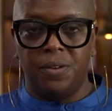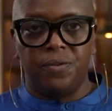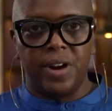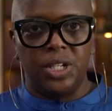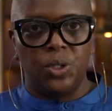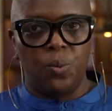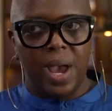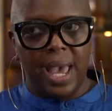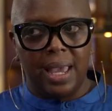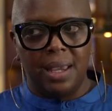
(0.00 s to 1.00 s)
The French
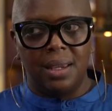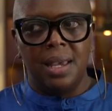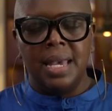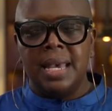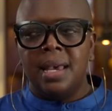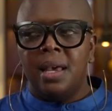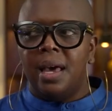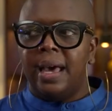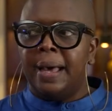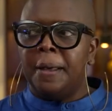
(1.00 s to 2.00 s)
Way,
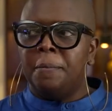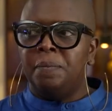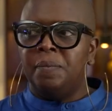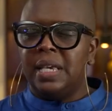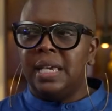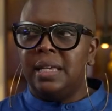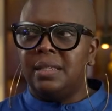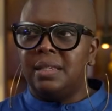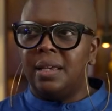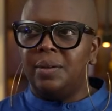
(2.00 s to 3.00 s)
Um,
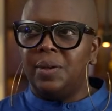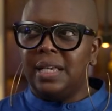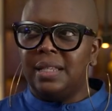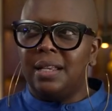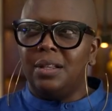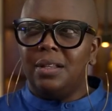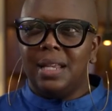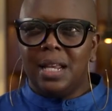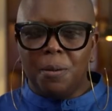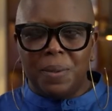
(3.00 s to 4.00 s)
it's a it's a
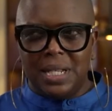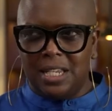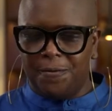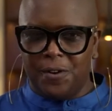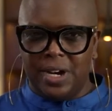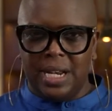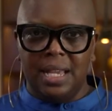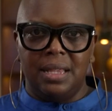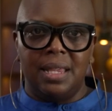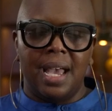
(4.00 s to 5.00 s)
little bit different
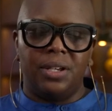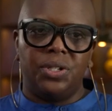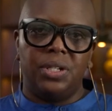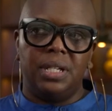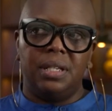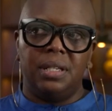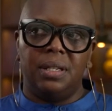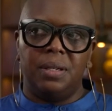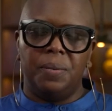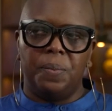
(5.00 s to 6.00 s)
in that
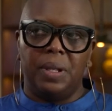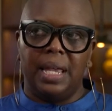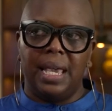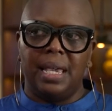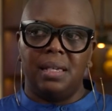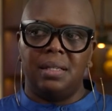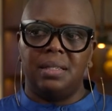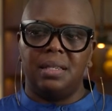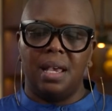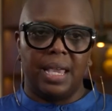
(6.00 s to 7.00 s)
she plays
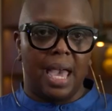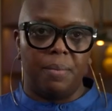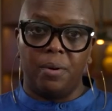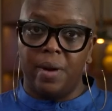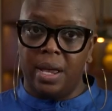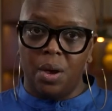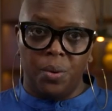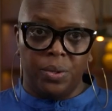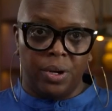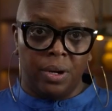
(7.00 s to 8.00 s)
a cabaret
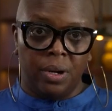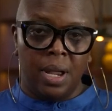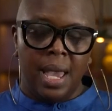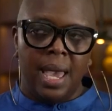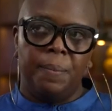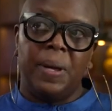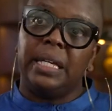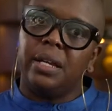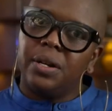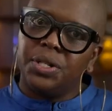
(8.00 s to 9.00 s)
owner, but
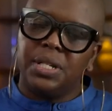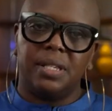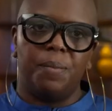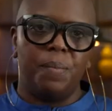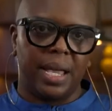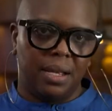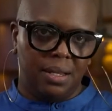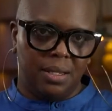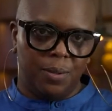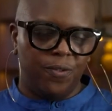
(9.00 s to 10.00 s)
here she's a
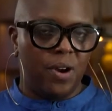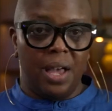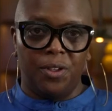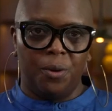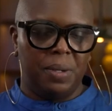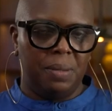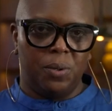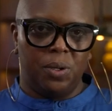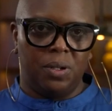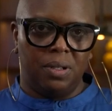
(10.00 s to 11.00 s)
mechanism for other
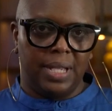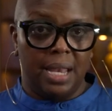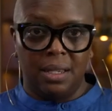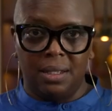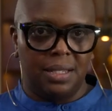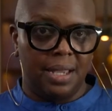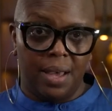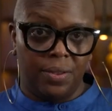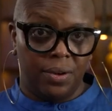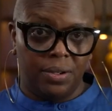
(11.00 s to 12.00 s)
people getting
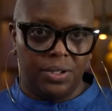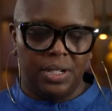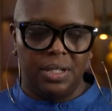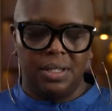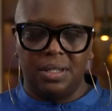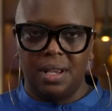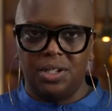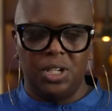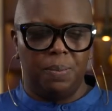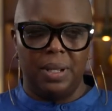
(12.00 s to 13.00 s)
together. She's
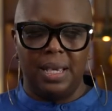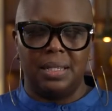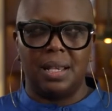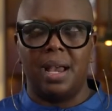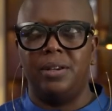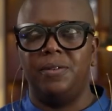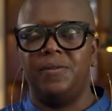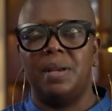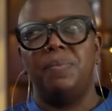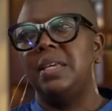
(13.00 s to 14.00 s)
she plays kind of
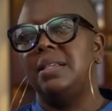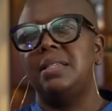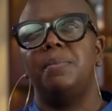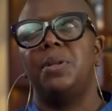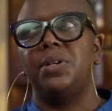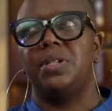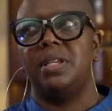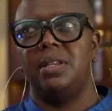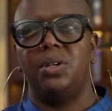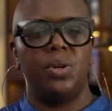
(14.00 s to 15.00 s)
something similar
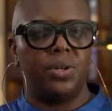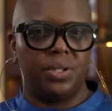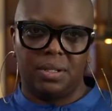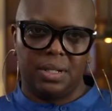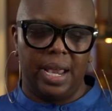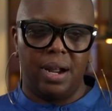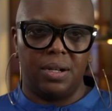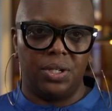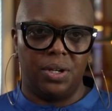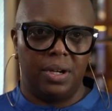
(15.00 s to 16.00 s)
to the nurse
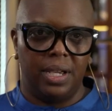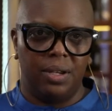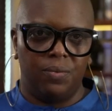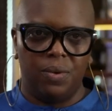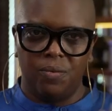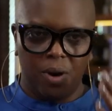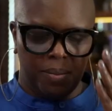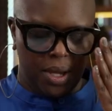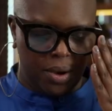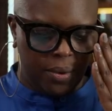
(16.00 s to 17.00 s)
character in
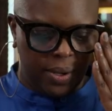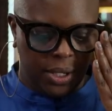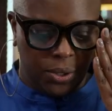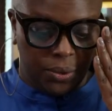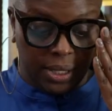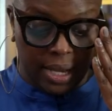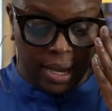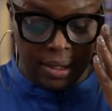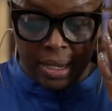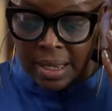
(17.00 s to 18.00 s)
Romeo and Juliet